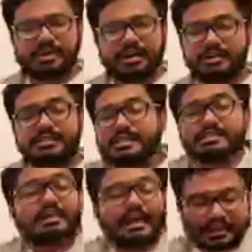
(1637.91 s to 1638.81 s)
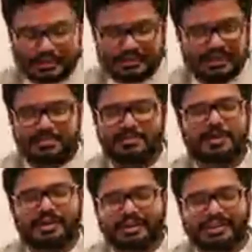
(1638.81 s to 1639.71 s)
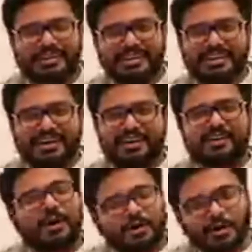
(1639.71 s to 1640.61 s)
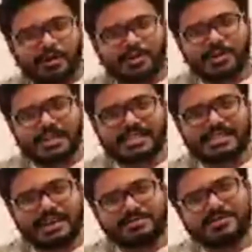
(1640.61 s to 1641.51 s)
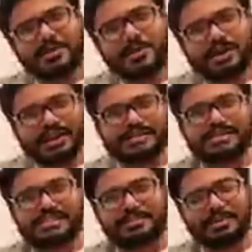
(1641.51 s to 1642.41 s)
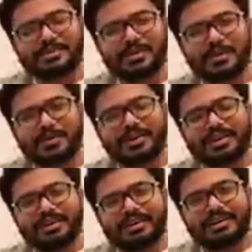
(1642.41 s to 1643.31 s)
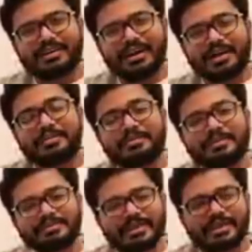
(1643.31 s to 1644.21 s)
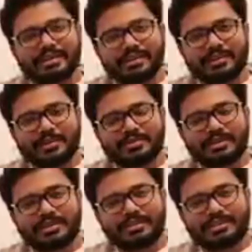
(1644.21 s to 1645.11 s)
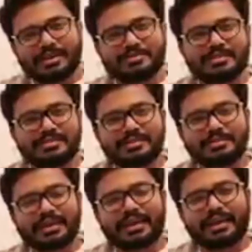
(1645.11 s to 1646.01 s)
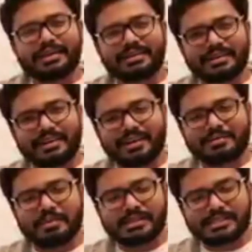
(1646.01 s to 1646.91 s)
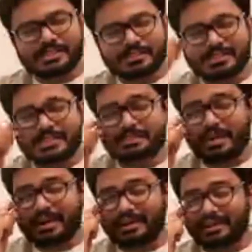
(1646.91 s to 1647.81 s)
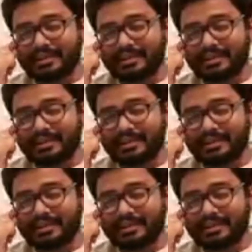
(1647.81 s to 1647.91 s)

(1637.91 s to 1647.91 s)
Uh, systematic. I'm sorry. Uh, got used to these terms local and systemic, so uh, I've been mistakenly using the term systemic in, in places of systematic.